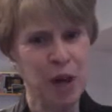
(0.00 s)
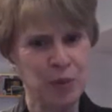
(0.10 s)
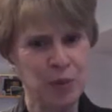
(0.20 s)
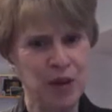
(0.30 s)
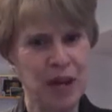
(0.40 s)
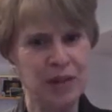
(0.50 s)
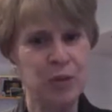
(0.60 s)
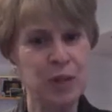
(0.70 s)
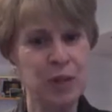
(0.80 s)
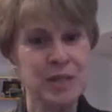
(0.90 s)
I provide
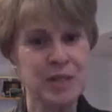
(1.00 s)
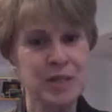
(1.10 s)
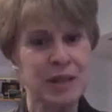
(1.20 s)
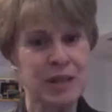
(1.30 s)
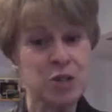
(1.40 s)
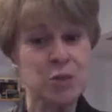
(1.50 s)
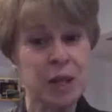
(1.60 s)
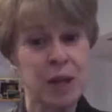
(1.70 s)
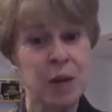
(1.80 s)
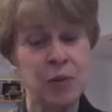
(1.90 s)
the reasoning that's
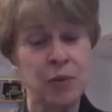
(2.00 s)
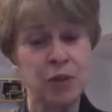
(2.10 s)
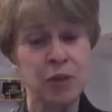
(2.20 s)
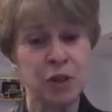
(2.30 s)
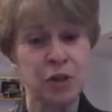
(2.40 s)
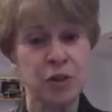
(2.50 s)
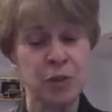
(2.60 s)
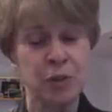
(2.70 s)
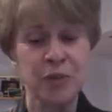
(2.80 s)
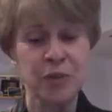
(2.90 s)
really helpful to the learner.
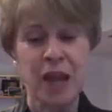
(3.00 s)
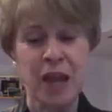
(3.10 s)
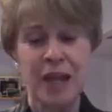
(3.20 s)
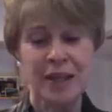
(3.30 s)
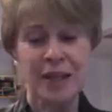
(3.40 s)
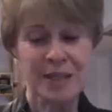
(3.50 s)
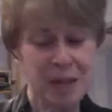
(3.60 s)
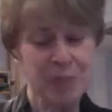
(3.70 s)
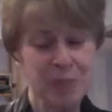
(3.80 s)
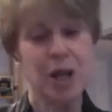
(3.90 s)
At the
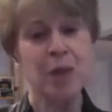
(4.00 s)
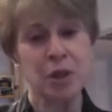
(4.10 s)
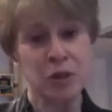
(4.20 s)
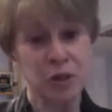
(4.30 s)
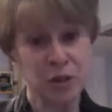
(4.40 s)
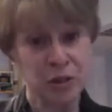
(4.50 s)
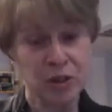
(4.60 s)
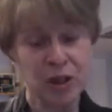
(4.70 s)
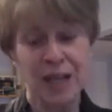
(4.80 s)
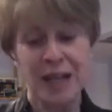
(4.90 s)
same time, the
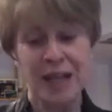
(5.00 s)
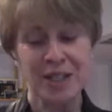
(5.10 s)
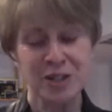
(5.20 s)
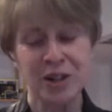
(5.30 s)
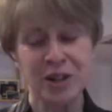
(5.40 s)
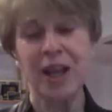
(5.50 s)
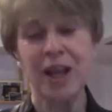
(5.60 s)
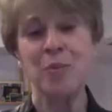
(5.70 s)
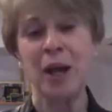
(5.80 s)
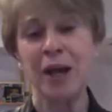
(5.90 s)
learner is learning
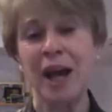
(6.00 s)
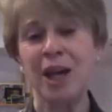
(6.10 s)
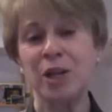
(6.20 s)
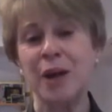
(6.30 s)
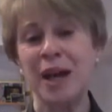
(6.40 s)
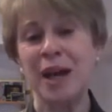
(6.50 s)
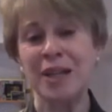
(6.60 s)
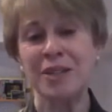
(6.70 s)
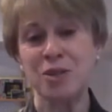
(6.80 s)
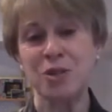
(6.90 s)
about how do I
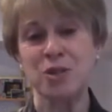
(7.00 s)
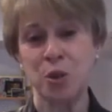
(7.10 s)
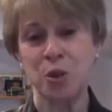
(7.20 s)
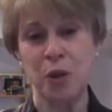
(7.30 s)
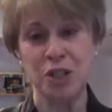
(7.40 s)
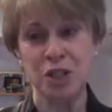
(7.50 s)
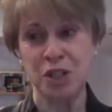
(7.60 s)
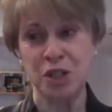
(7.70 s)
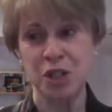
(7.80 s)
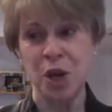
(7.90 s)
ask those
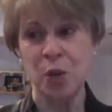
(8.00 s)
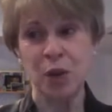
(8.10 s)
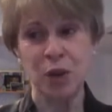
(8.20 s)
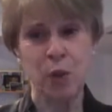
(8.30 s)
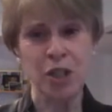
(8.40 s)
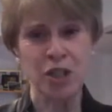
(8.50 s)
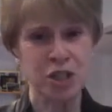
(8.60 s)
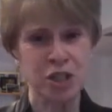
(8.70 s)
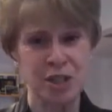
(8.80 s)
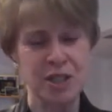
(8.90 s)
questions. What
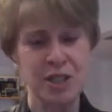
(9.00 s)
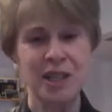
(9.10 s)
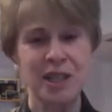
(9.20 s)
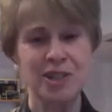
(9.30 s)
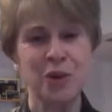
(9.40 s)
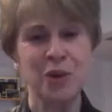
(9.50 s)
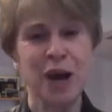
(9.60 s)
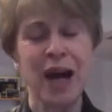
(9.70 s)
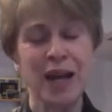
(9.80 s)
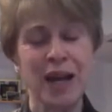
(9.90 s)
questions do
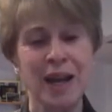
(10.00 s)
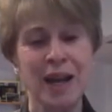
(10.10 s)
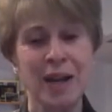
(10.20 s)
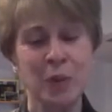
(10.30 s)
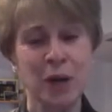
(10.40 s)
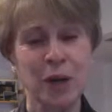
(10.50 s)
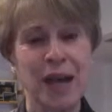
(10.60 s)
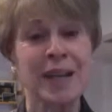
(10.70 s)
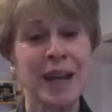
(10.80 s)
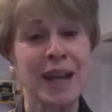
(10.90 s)

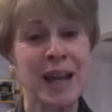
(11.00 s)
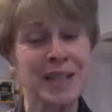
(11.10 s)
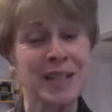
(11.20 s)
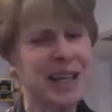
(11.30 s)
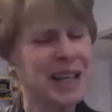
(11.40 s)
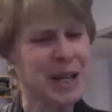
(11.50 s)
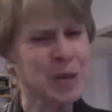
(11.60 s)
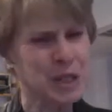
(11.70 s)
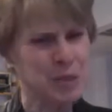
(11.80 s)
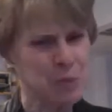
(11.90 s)
can I ask? And
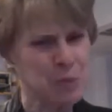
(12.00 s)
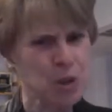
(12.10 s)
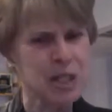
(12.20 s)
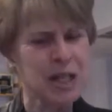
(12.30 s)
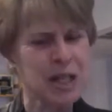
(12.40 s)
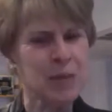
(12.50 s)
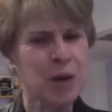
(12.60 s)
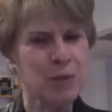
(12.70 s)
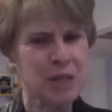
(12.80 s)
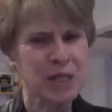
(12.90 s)
again, it's mostly
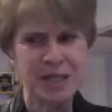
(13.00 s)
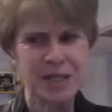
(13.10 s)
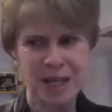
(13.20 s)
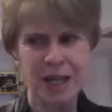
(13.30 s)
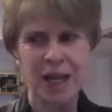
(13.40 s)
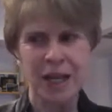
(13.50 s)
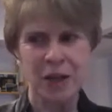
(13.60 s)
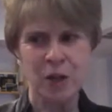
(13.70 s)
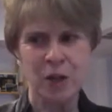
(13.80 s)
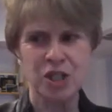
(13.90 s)
about reasoning
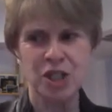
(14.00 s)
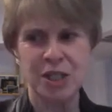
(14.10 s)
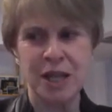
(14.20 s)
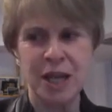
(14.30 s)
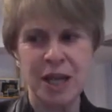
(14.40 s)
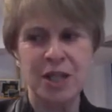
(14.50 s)
questions.